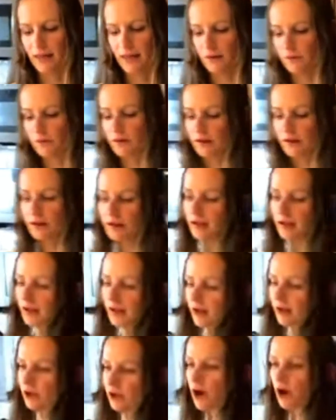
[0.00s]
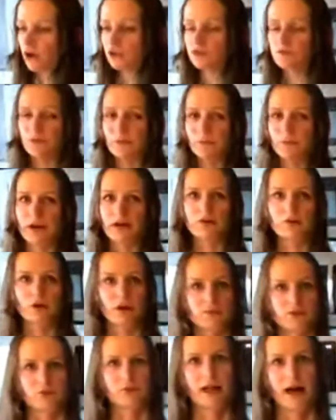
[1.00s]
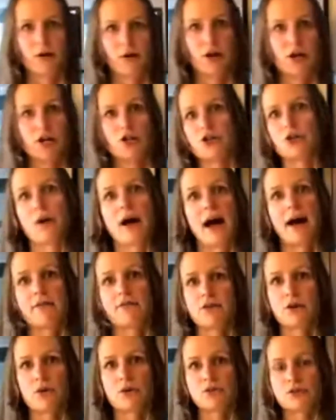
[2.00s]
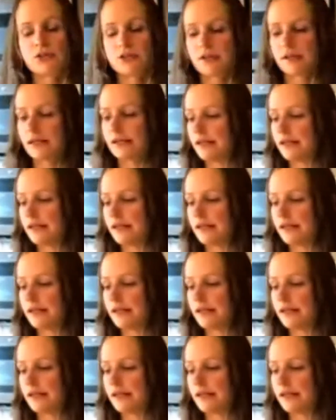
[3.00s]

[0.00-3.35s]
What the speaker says: that calls for breadcrumbs or flour and you don't have those.